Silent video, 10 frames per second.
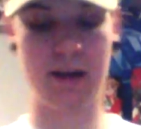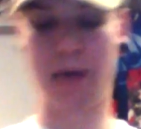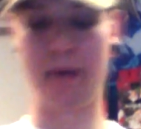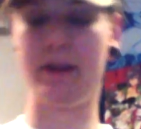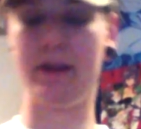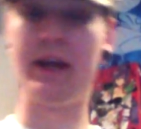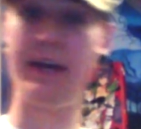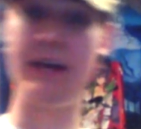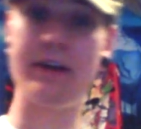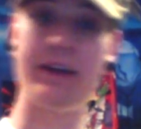I mean,
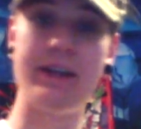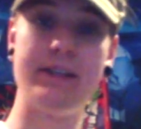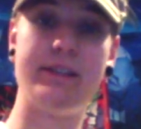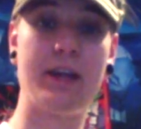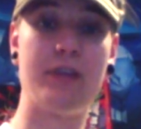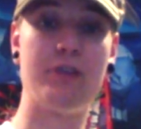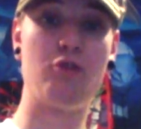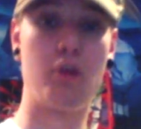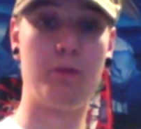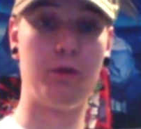here is a
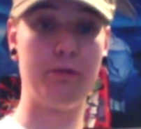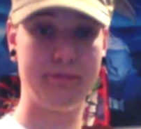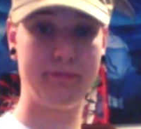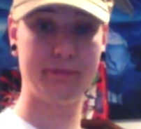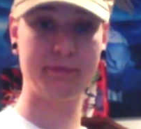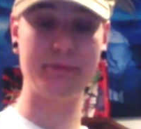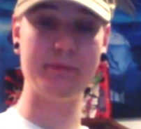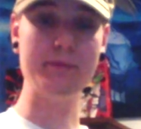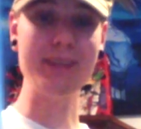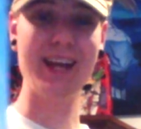normal
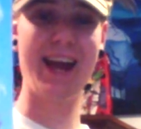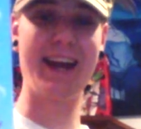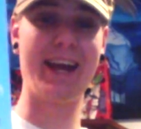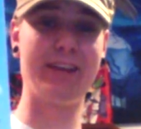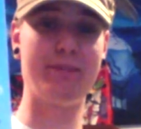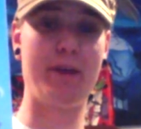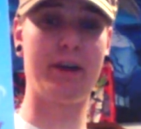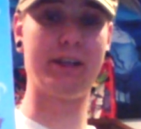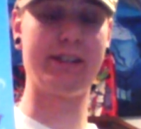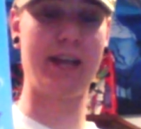NIS
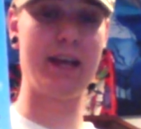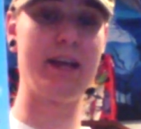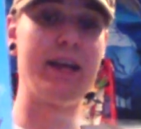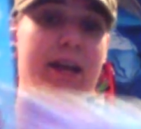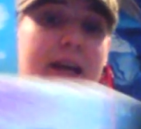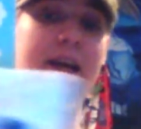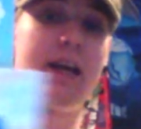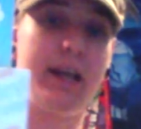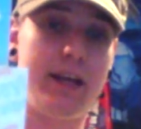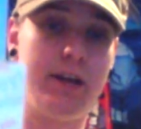America set.
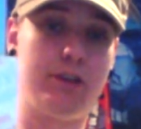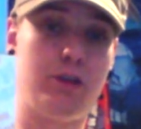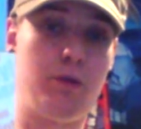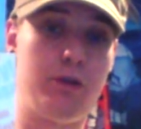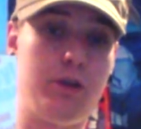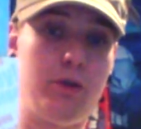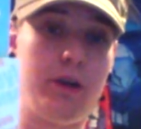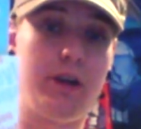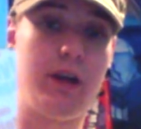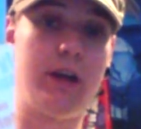Here's Toradora.
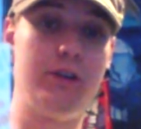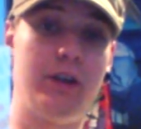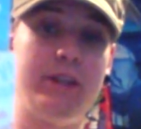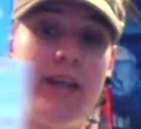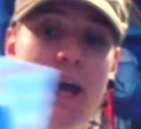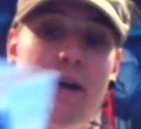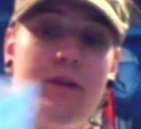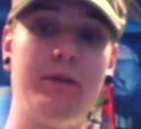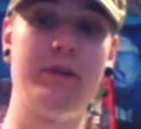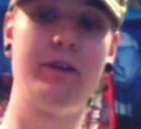As you can
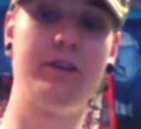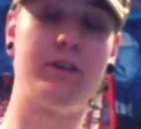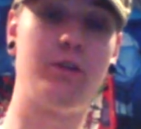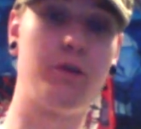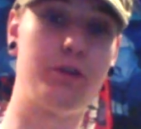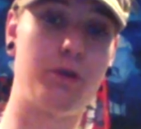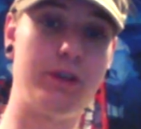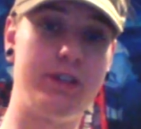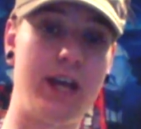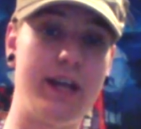tell, the Toradora
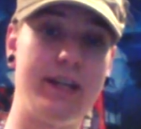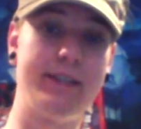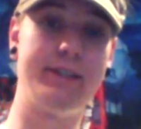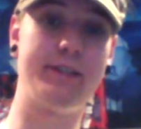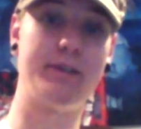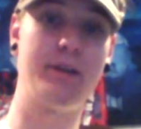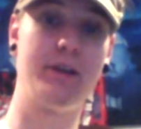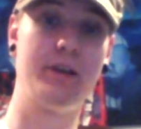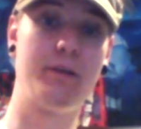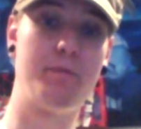set is
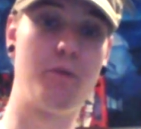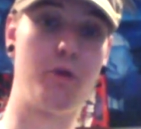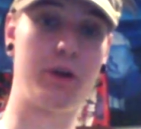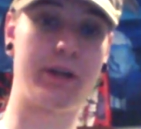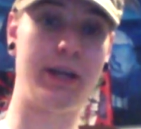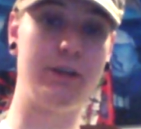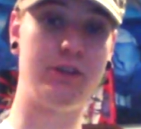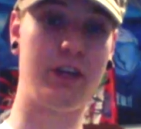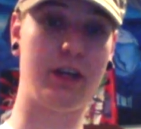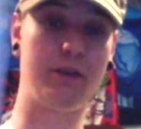more akin
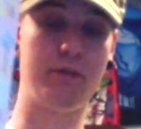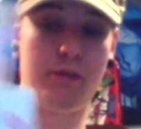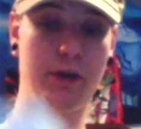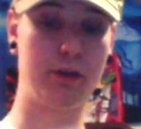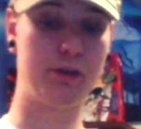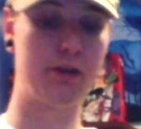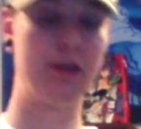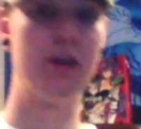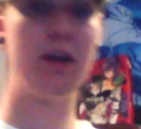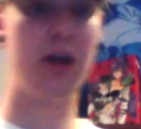to like a regular
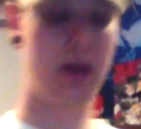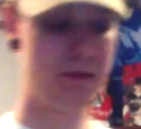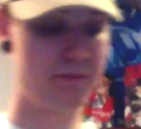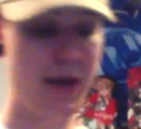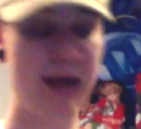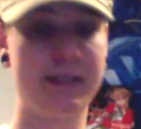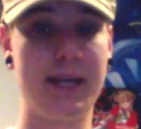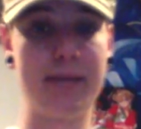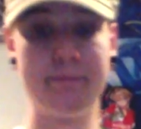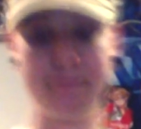box set.